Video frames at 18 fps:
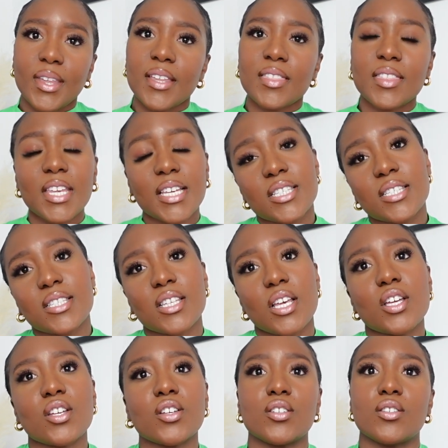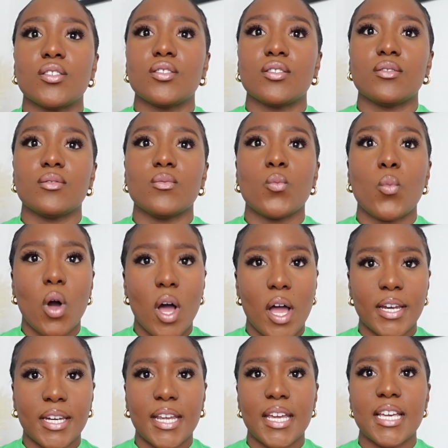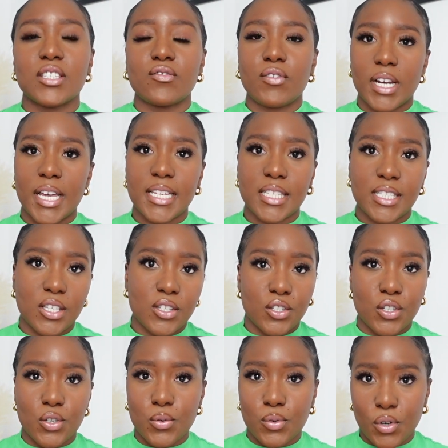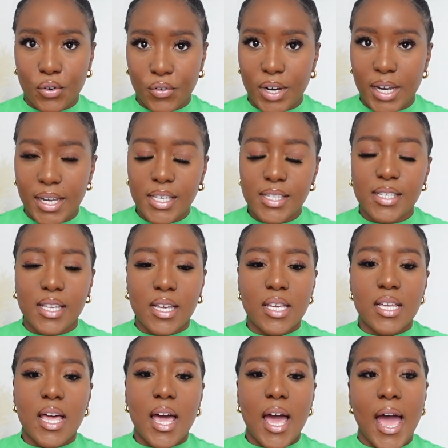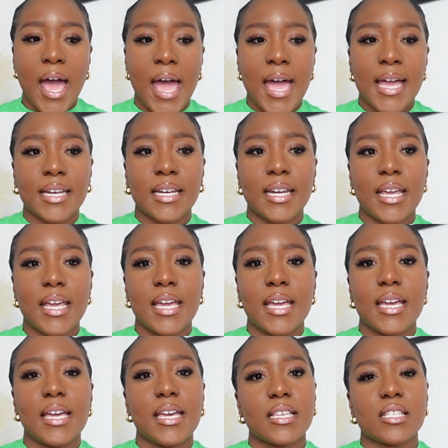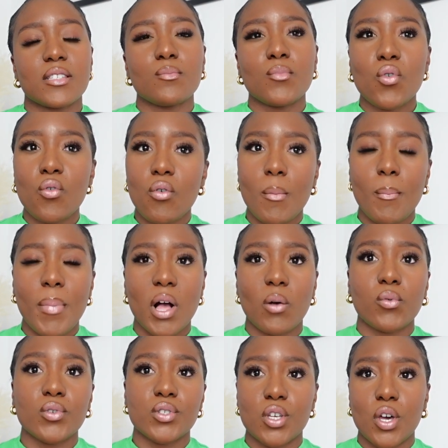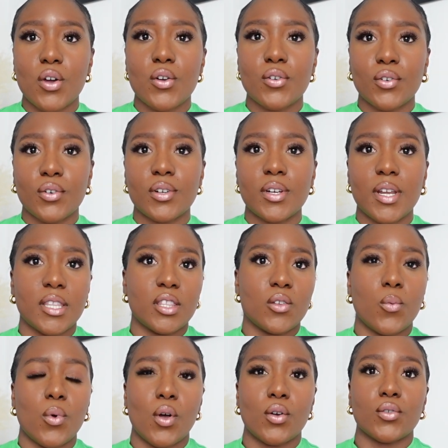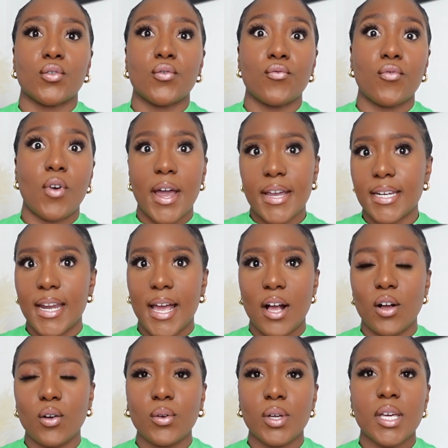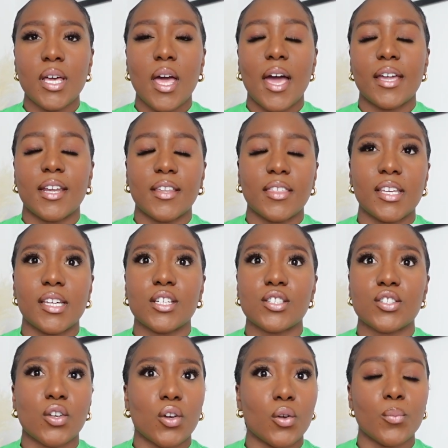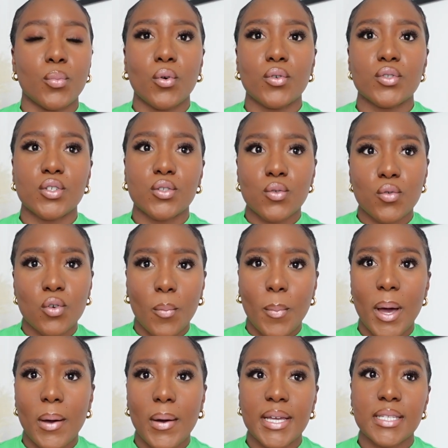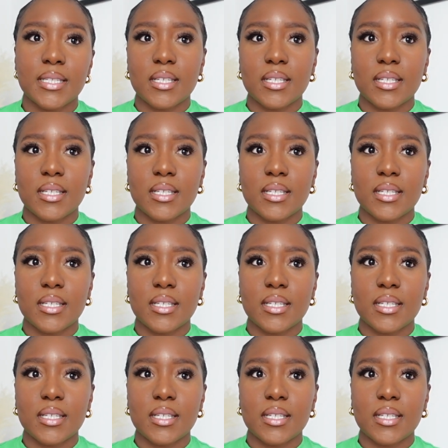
This one is related to careers, and it is more about what's going on in the world right now, and I think it's so important to talk about and